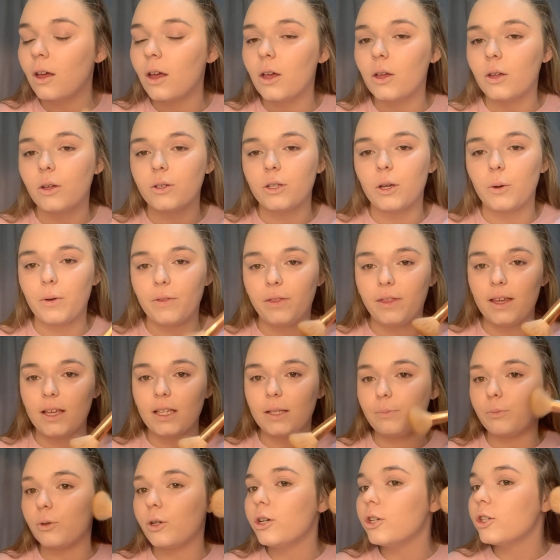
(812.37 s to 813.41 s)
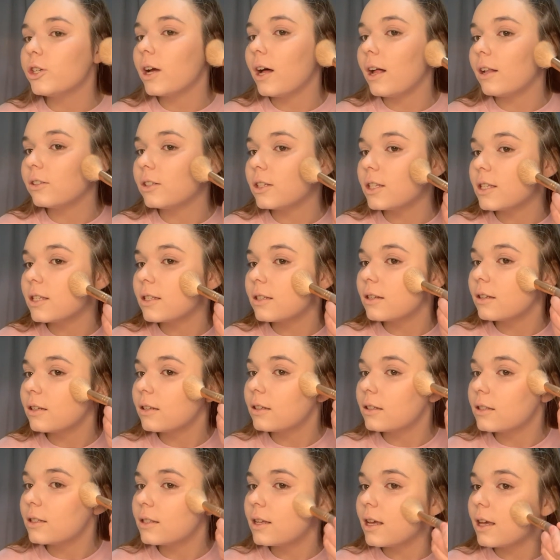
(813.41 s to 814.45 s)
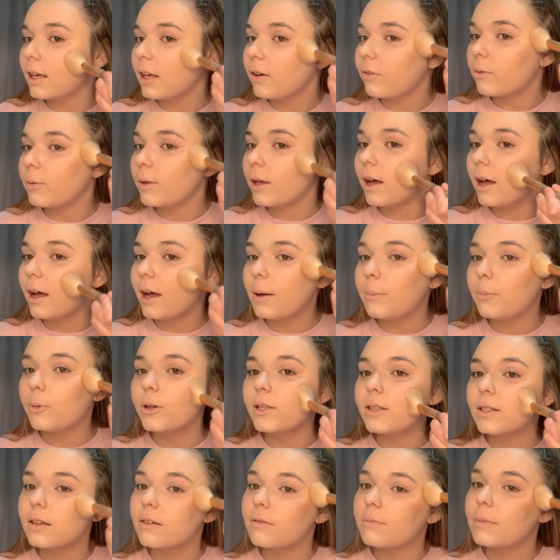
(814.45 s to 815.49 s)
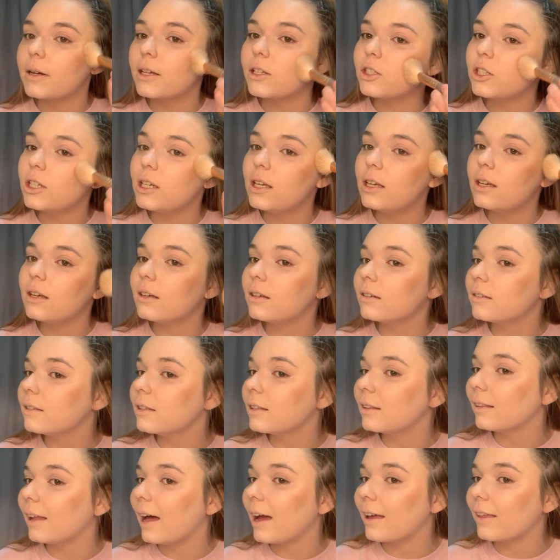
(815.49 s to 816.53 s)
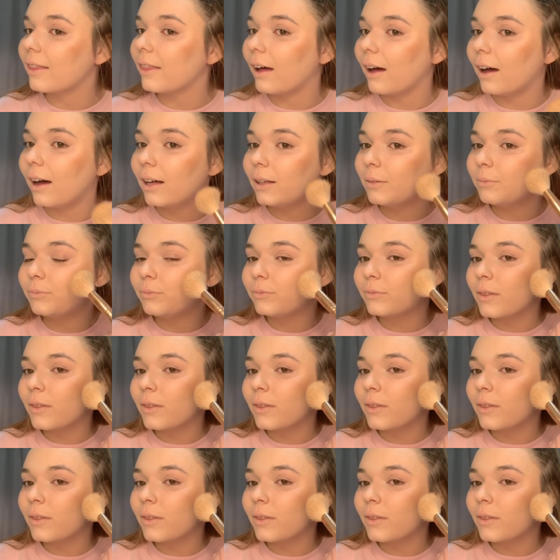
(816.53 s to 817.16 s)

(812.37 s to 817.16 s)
So with this brush, I'll just take it from the high points of my cheek like that